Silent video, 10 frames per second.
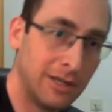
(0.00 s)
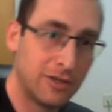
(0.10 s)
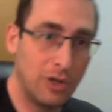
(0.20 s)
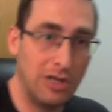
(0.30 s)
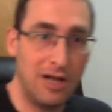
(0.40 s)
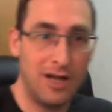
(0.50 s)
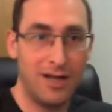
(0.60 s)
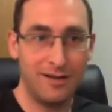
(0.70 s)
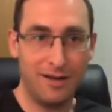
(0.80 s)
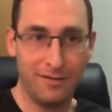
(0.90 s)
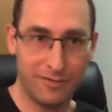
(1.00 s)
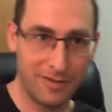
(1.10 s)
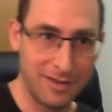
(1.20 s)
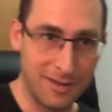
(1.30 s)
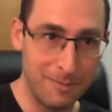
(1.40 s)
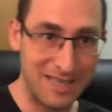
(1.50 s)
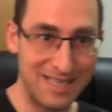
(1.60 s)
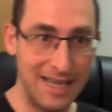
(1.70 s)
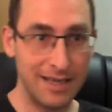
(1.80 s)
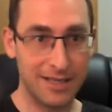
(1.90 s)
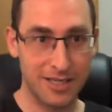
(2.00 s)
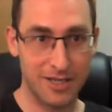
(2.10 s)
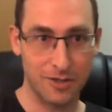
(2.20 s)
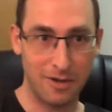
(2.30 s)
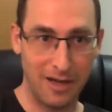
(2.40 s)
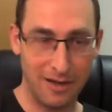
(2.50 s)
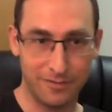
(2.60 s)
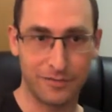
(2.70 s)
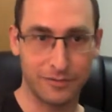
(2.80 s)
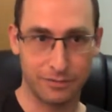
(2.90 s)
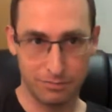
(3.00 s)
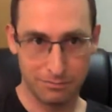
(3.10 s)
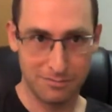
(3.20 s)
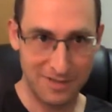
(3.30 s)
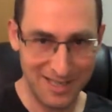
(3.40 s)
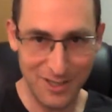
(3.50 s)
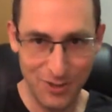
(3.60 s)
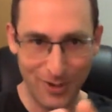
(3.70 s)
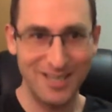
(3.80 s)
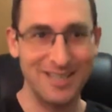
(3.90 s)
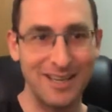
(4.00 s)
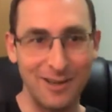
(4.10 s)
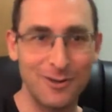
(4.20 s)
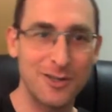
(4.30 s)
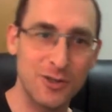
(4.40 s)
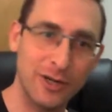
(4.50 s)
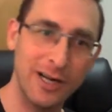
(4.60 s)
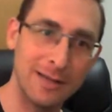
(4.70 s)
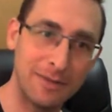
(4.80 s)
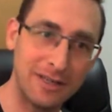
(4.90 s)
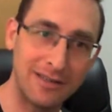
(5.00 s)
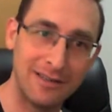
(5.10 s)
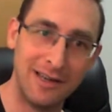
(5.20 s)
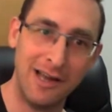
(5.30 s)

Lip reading: So a lot of the mistakes of the situation that you're describing